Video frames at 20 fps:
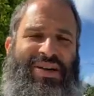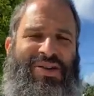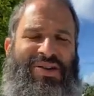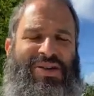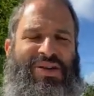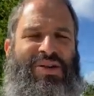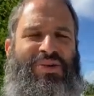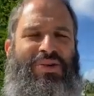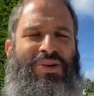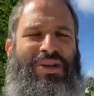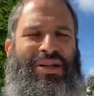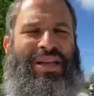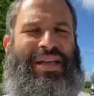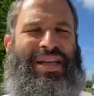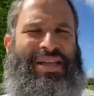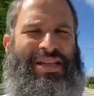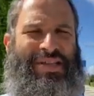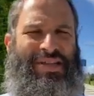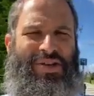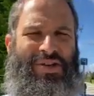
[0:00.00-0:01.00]
Because the word
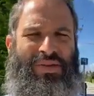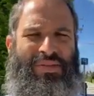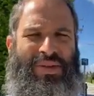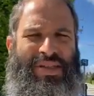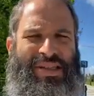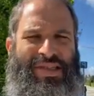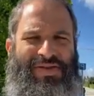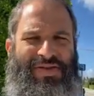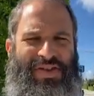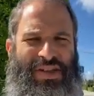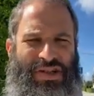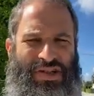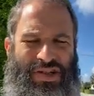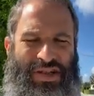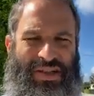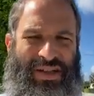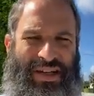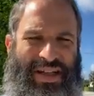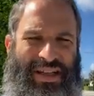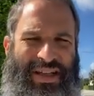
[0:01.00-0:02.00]
chazon means
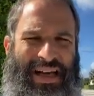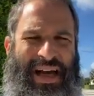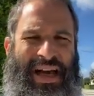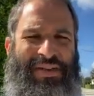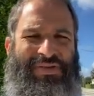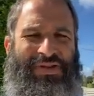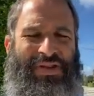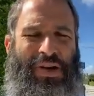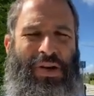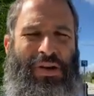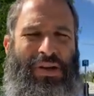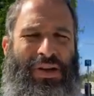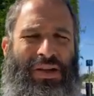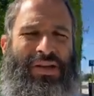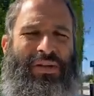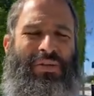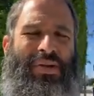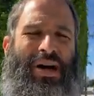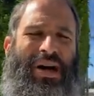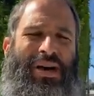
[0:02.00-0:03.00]
vision, and the Haftorah
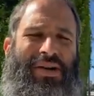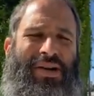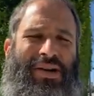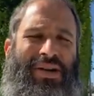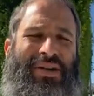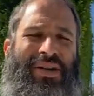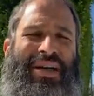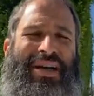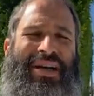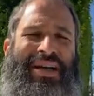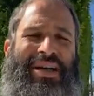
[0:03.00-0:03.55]
tomorrow